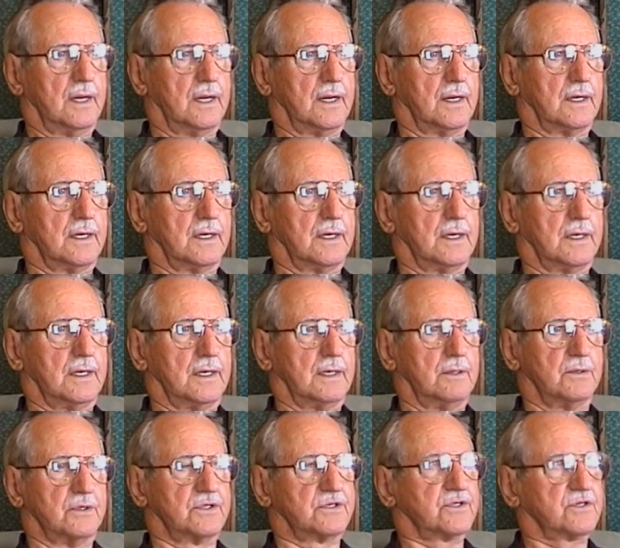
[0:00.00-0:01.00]
And uh,
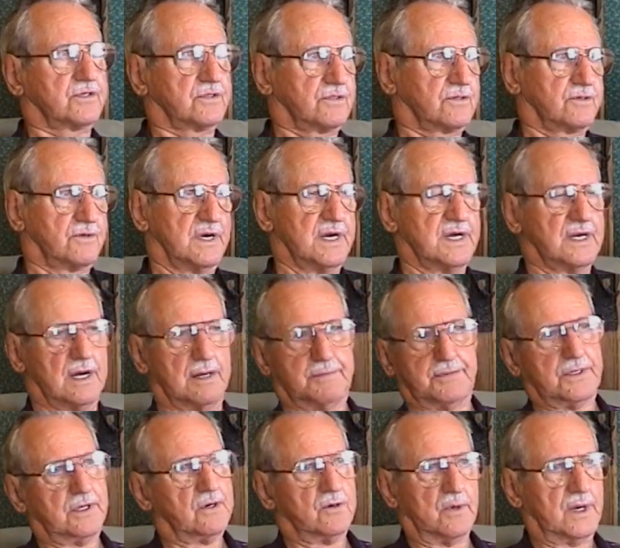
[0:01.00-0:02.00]
it was straight up,
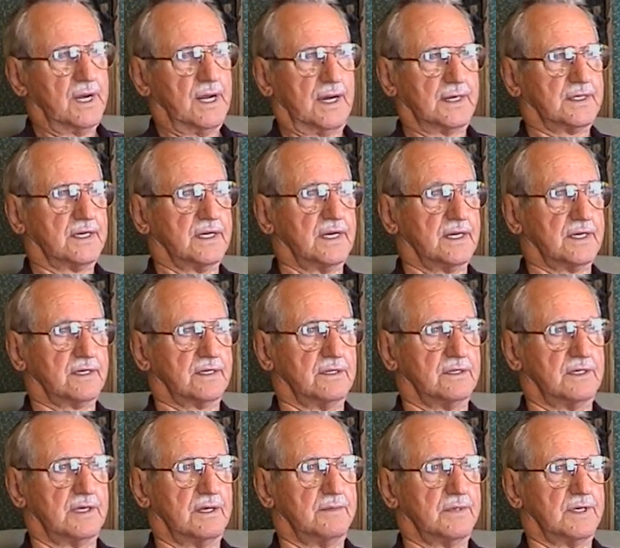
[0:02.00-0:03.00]
no way I could get to
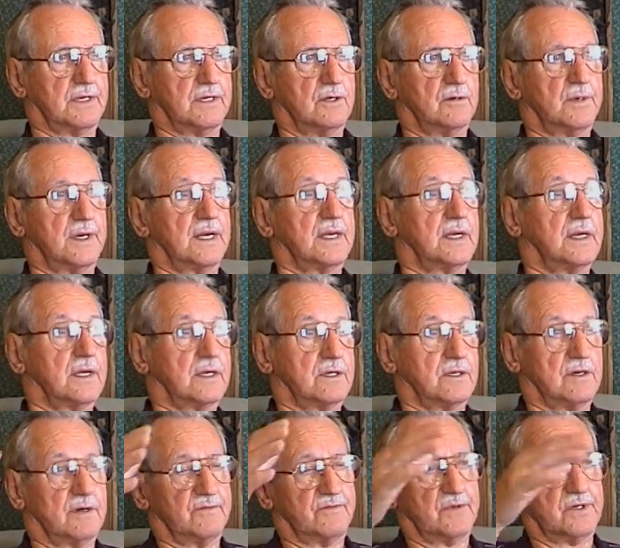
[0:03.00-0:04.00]
him, and nobody could get
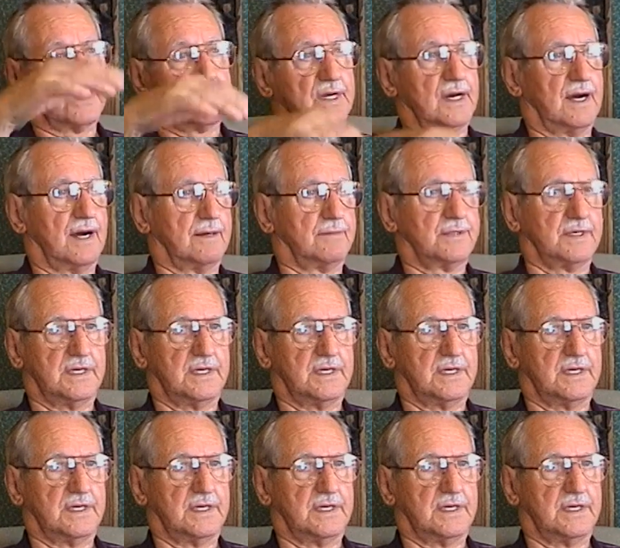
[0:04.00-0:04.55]
to him from the top.